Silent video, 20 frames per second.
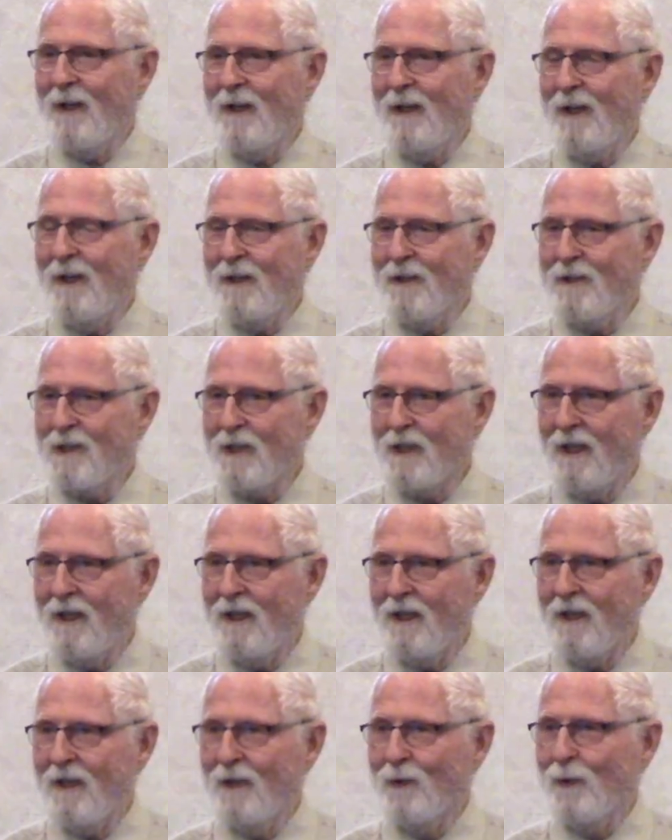is
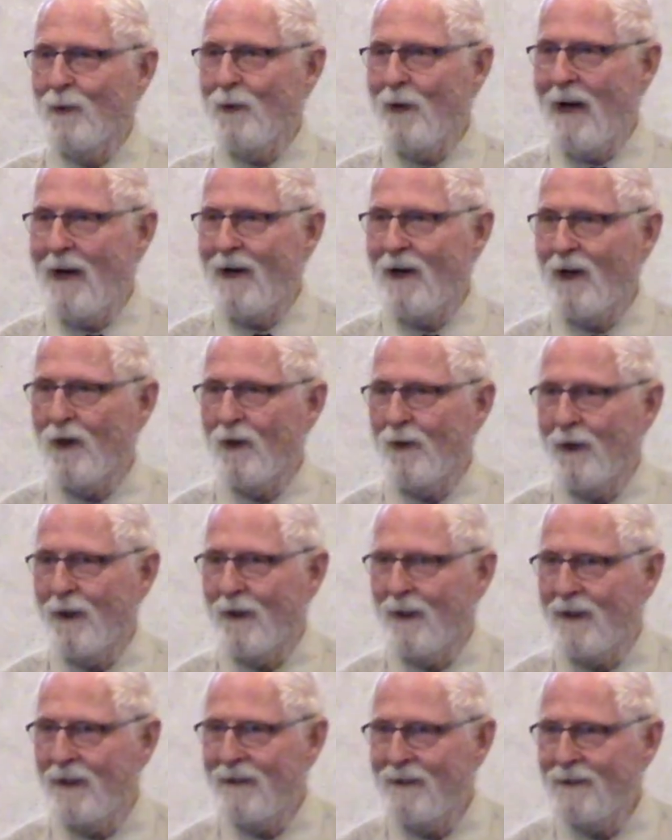getting
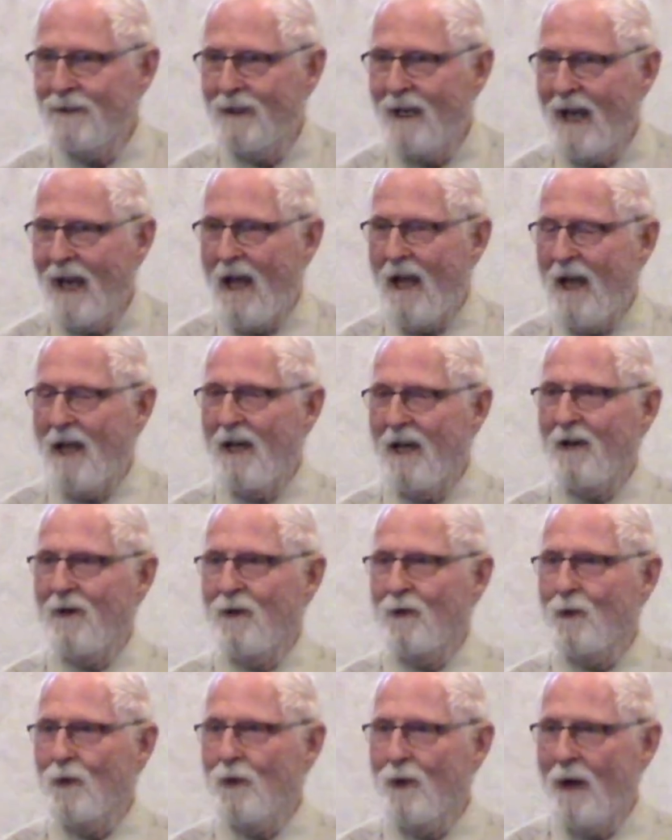rarer
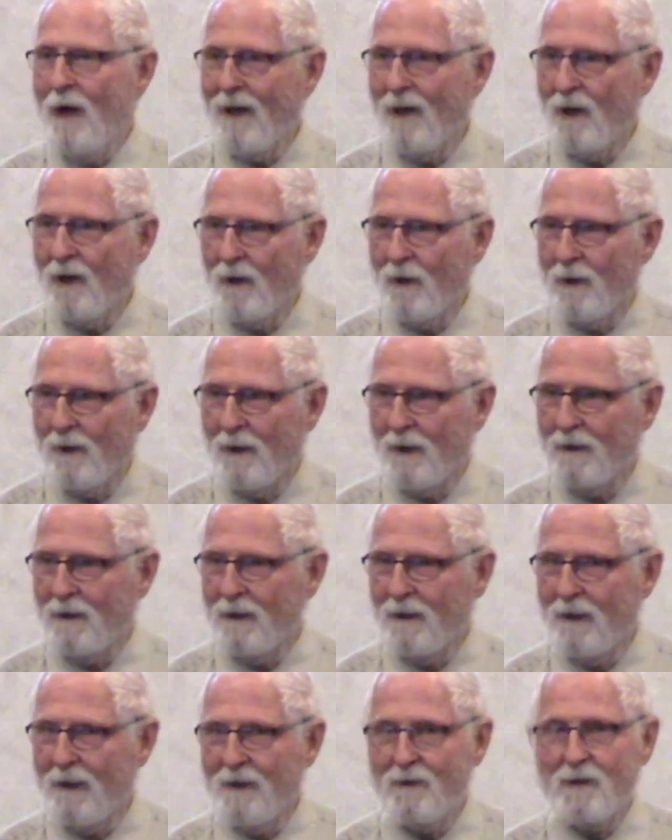and rarer
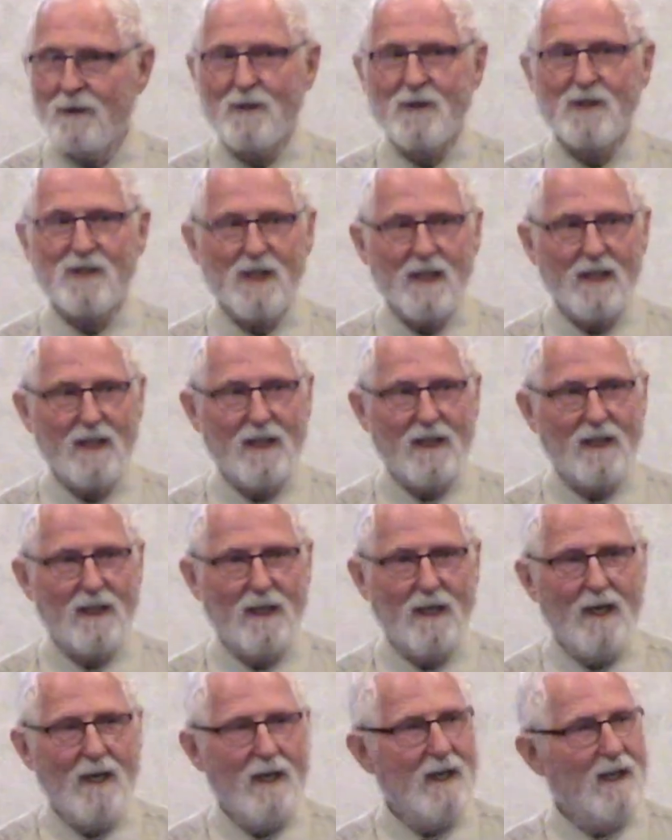to see
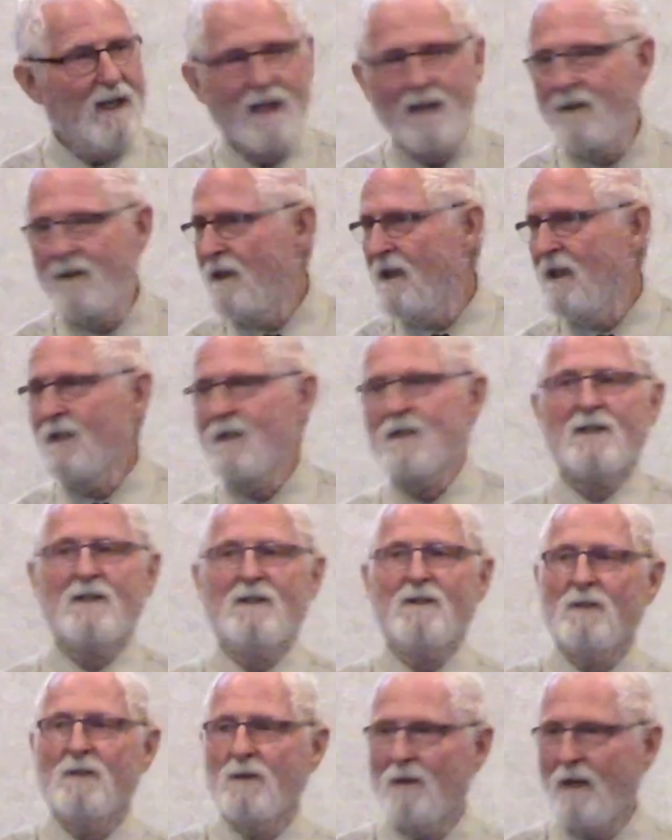in this
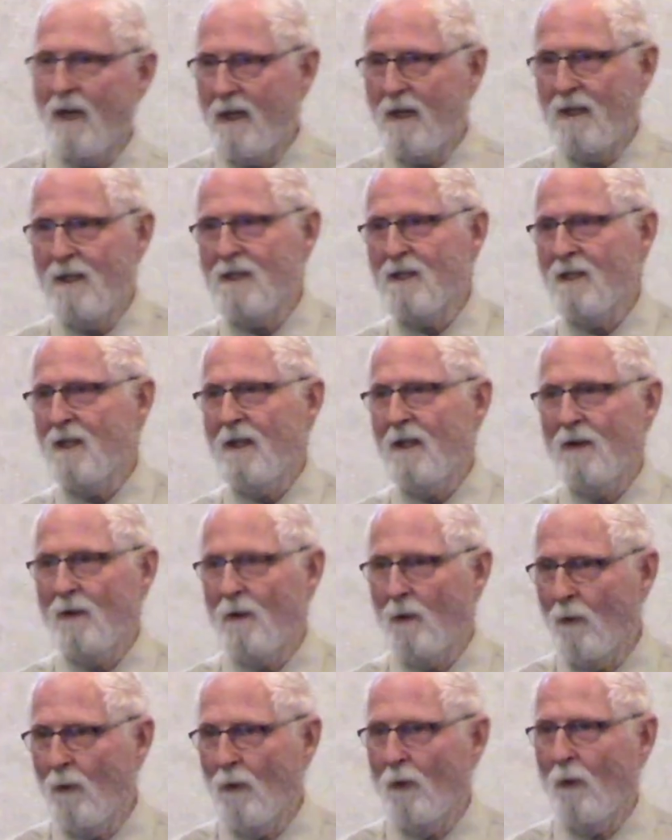crazy
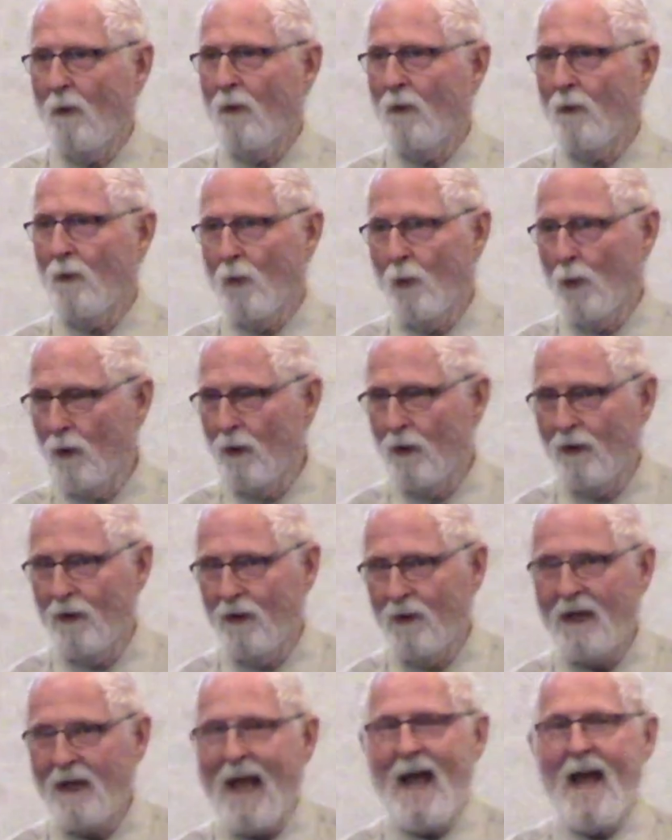old world.
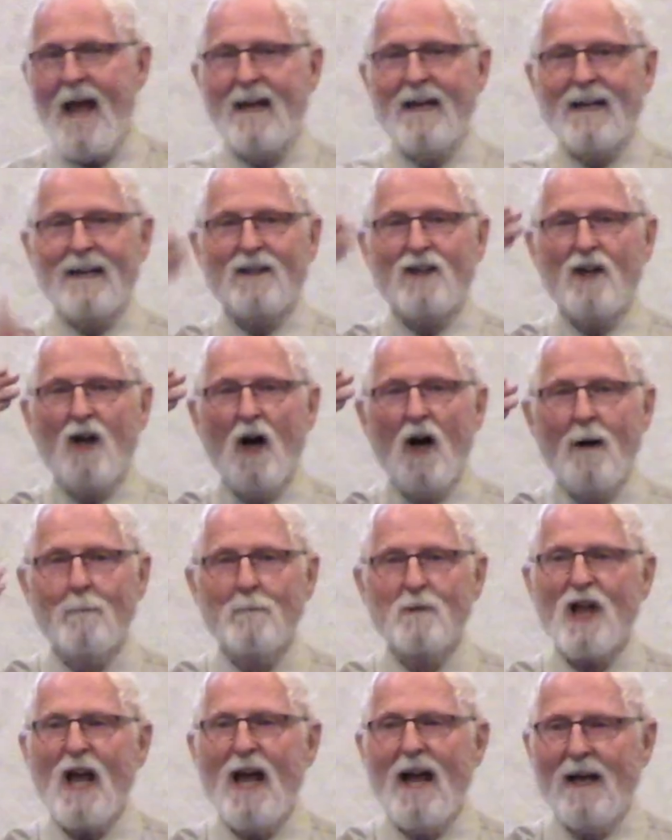And it comes
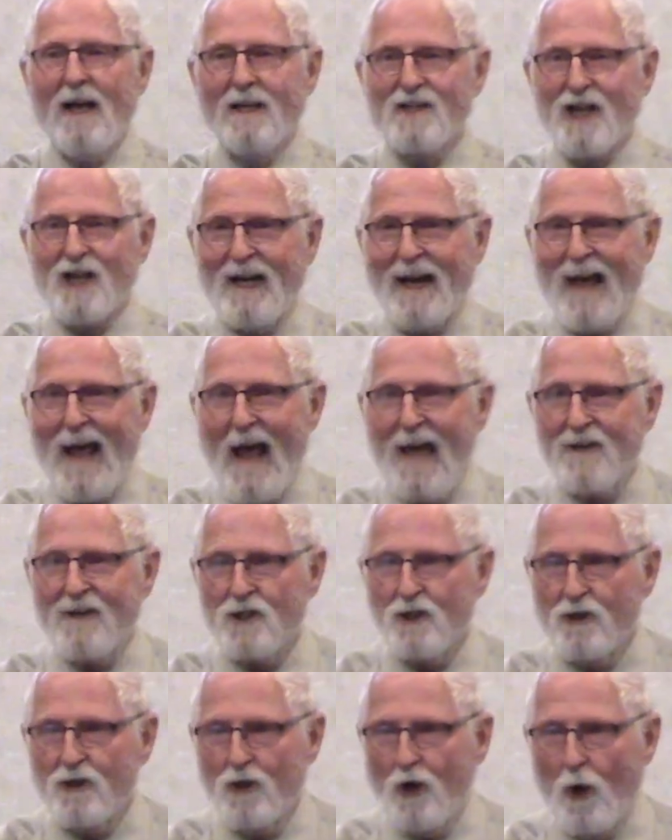as an
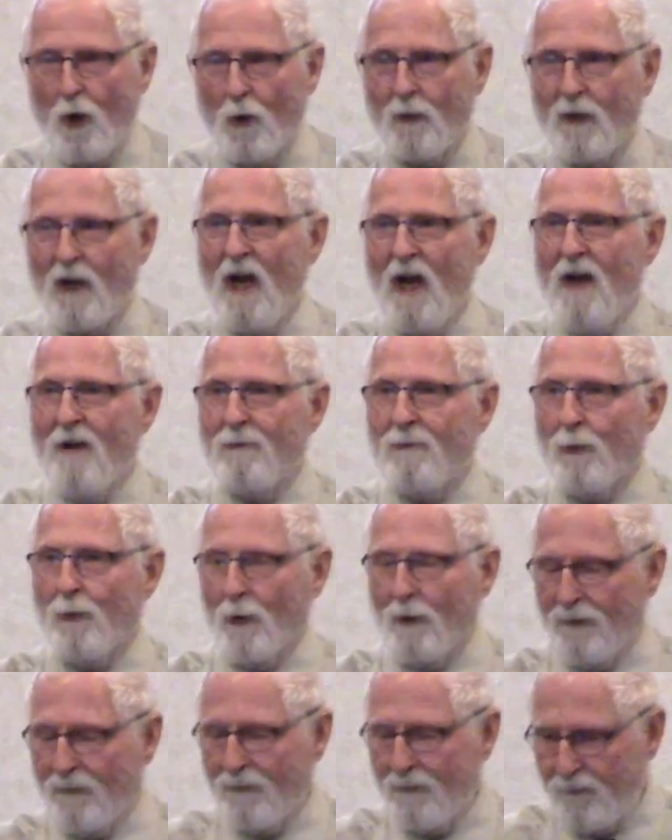antidote for
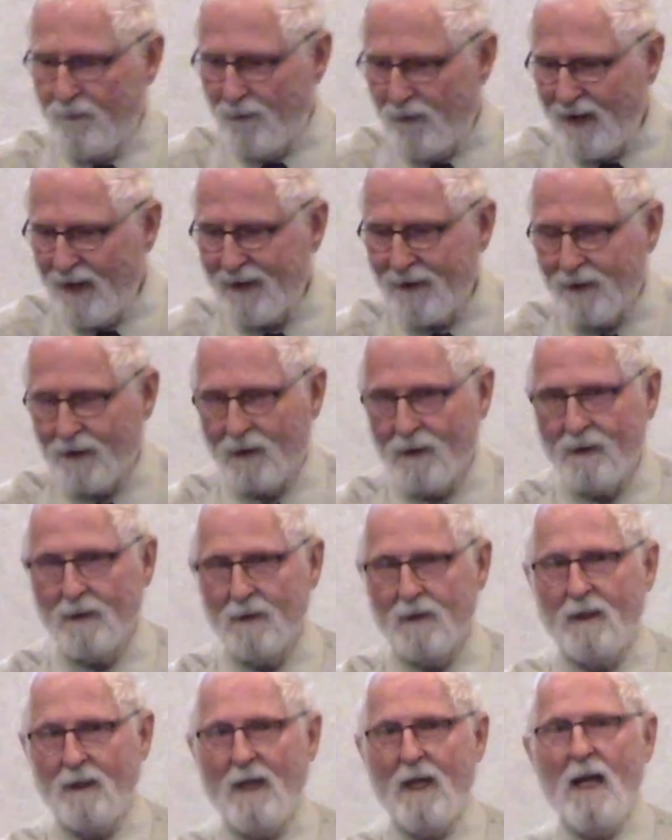fear
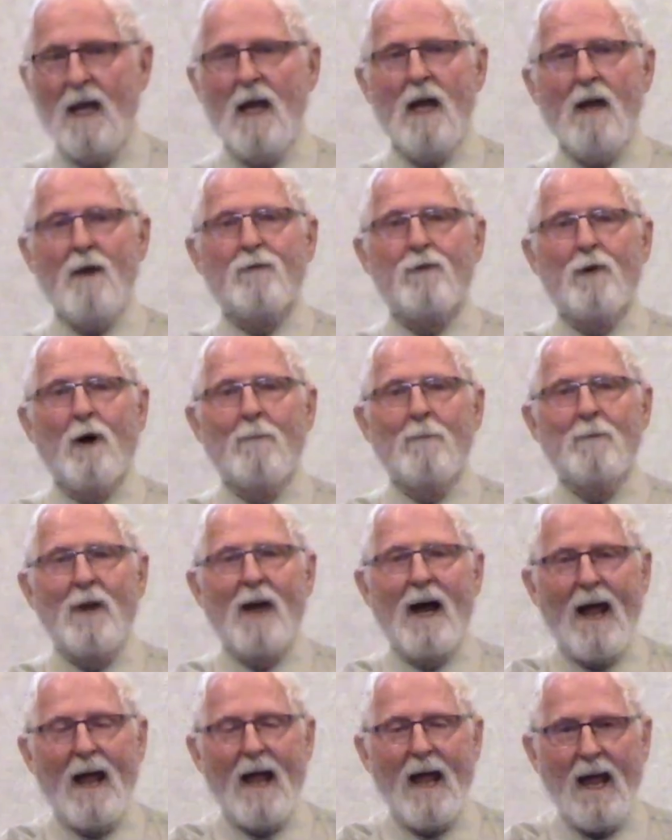from the
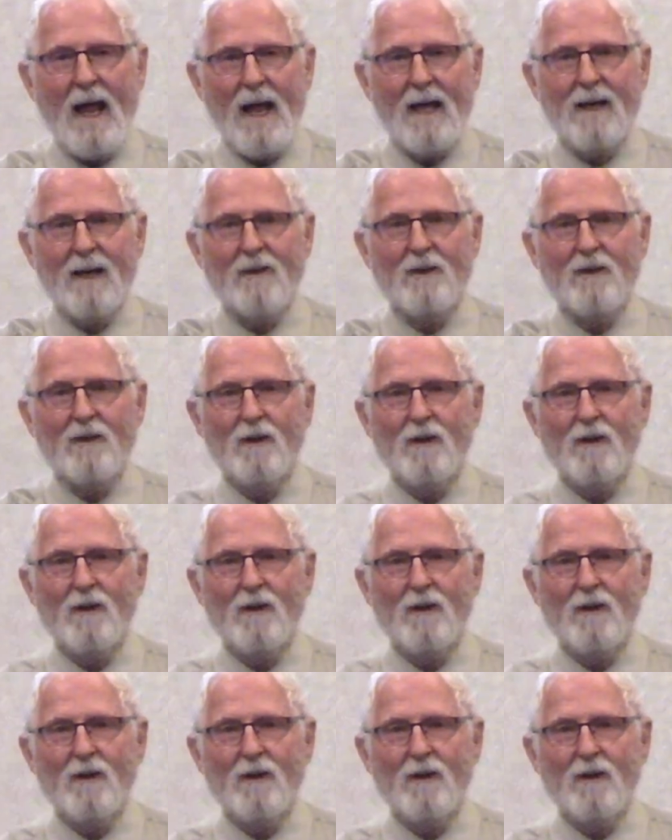hand